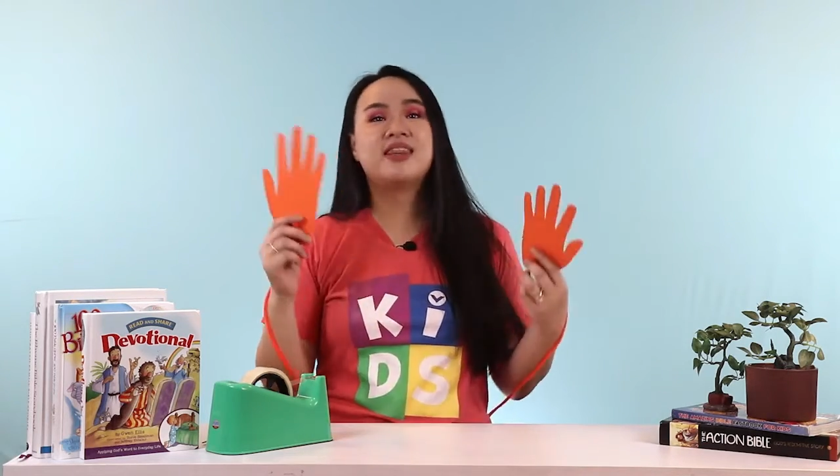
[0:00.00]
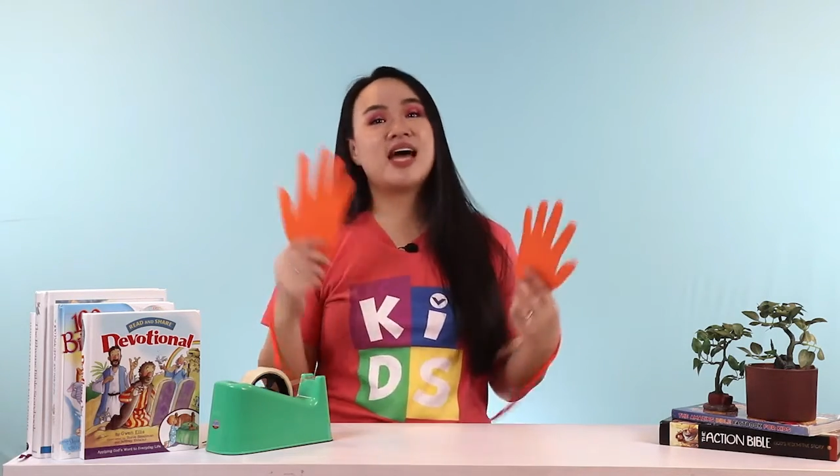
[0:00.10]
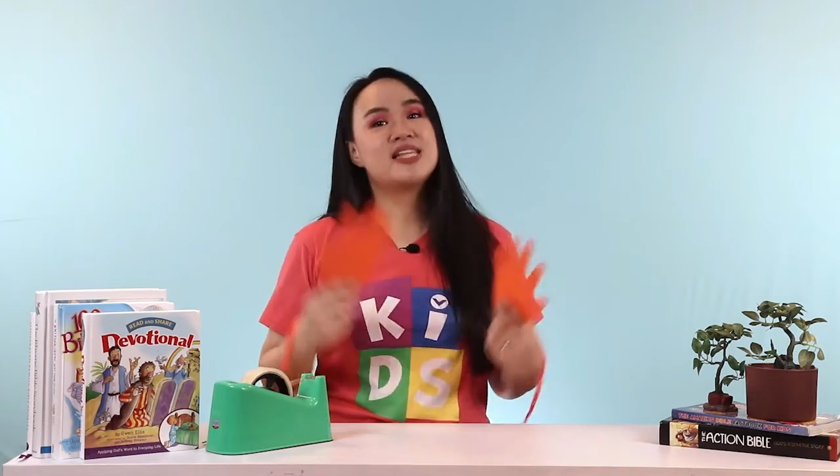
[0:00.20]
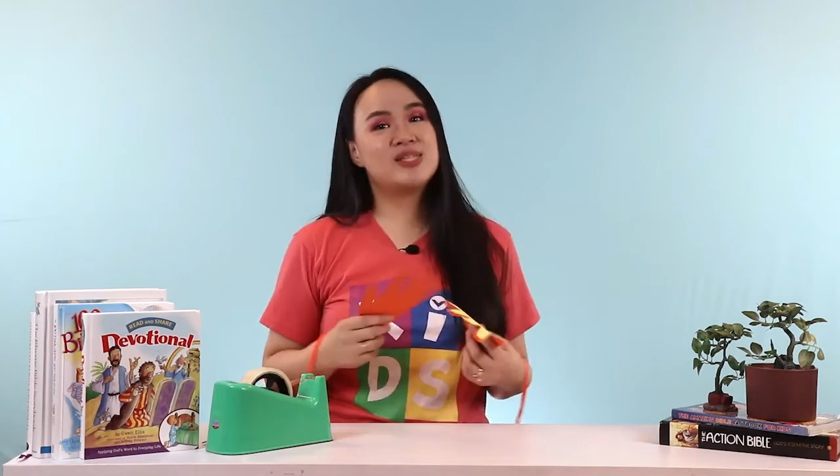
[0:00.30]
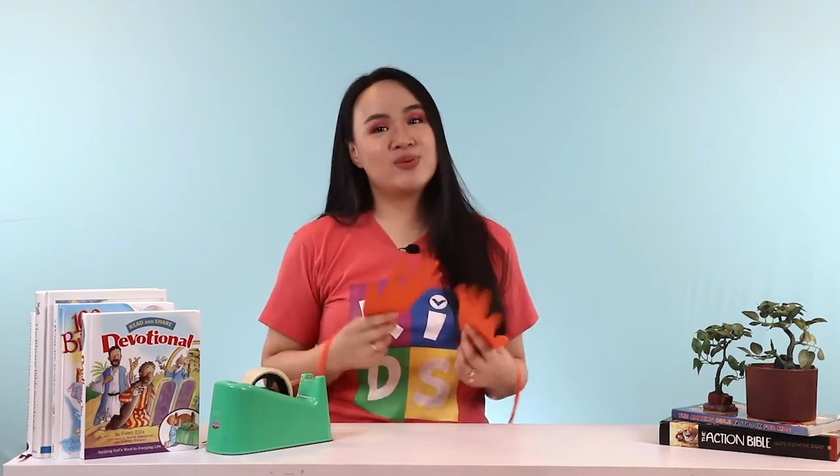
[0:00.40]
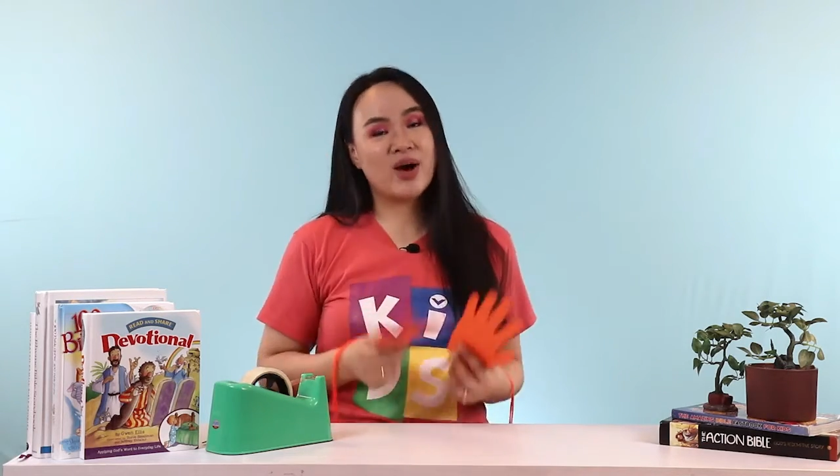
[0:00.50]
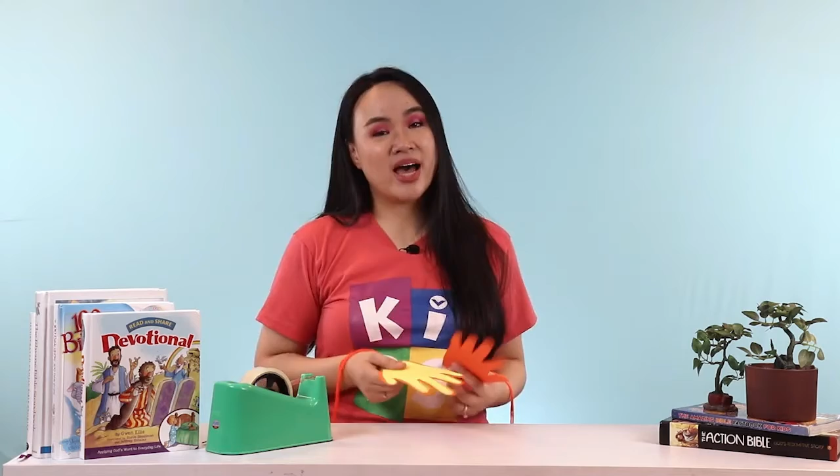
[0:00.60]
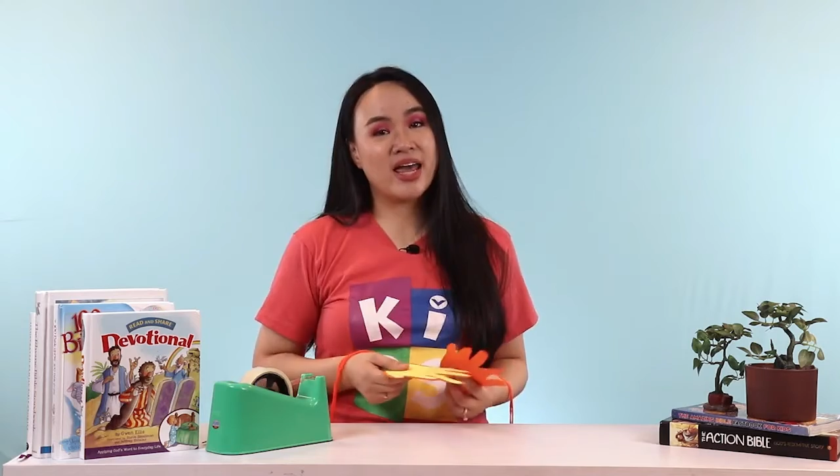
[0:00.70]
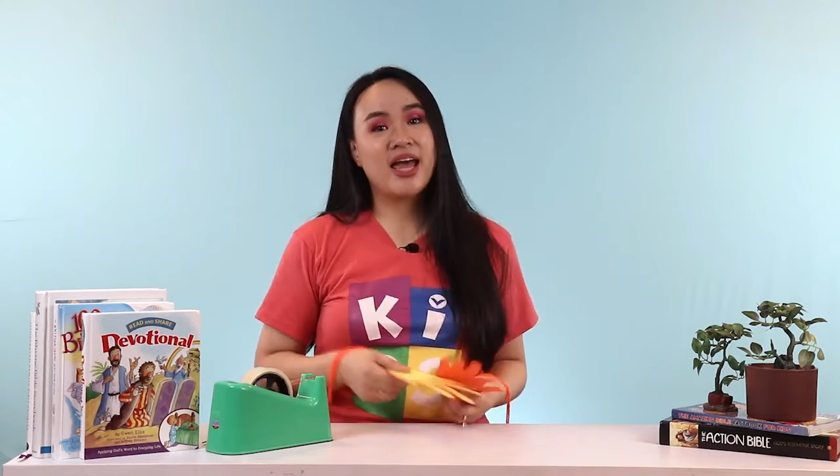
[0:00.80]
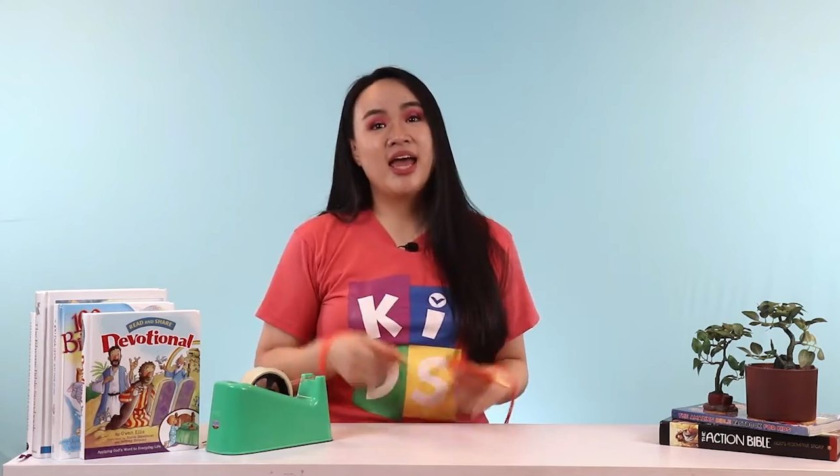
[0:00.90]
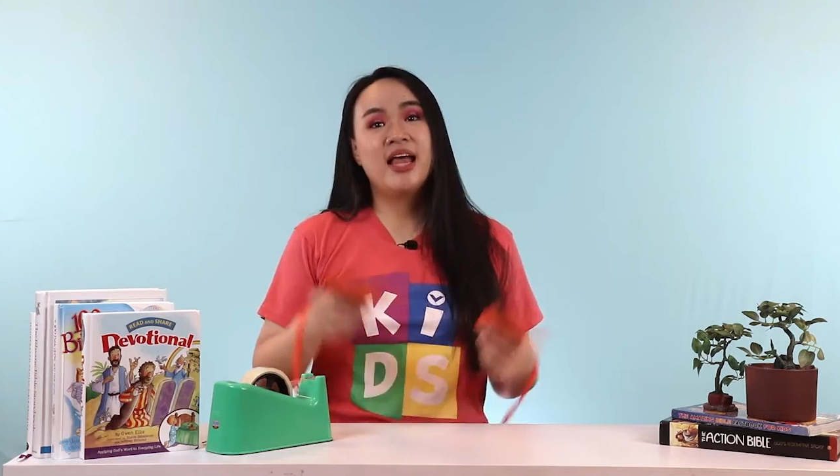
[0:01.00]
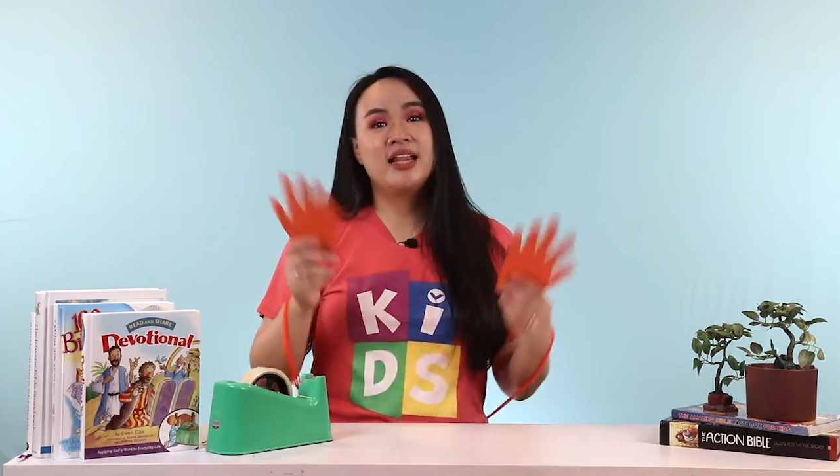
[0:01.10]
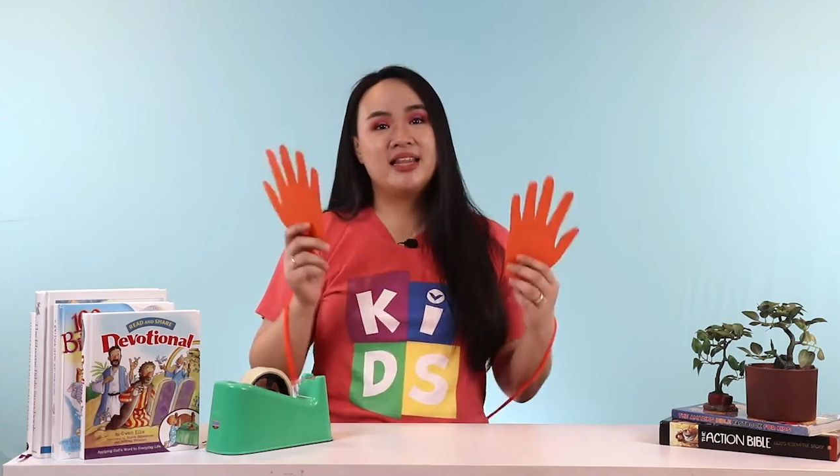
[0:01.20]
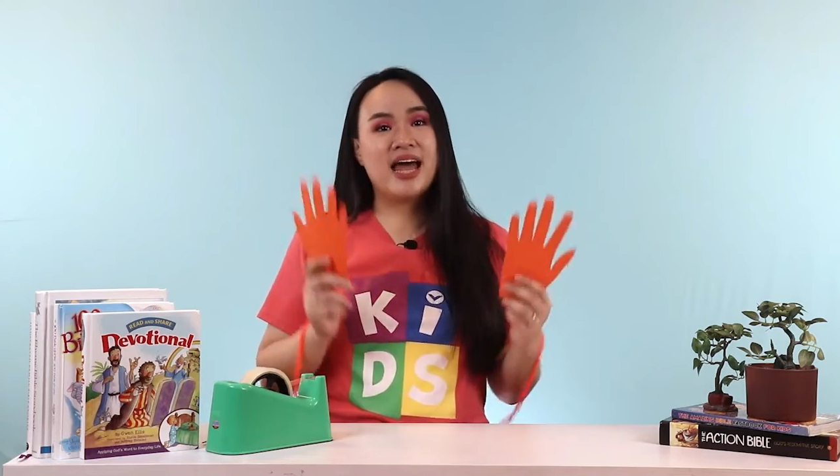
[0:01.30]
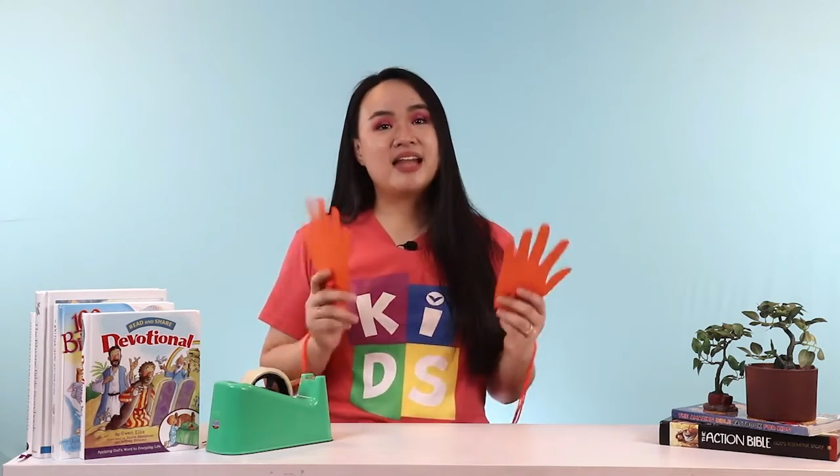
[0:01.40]
That's why
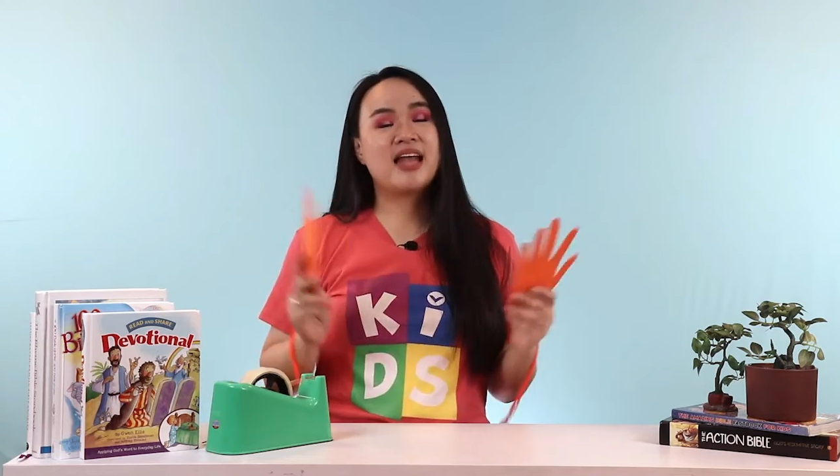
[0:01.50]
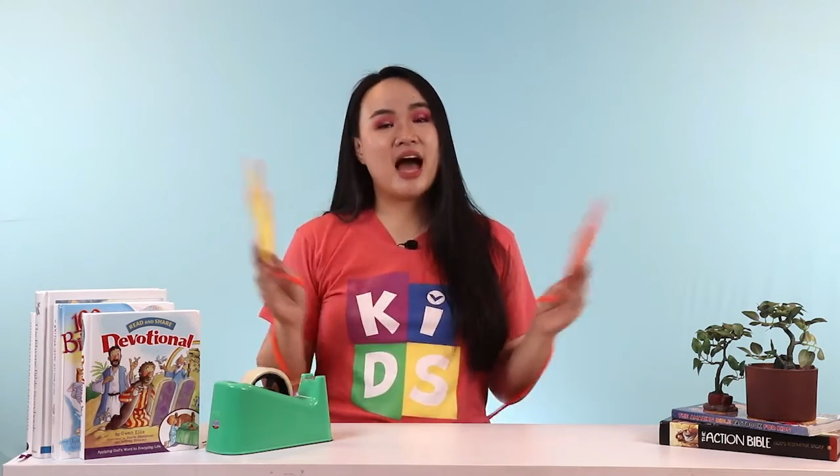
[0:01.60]
let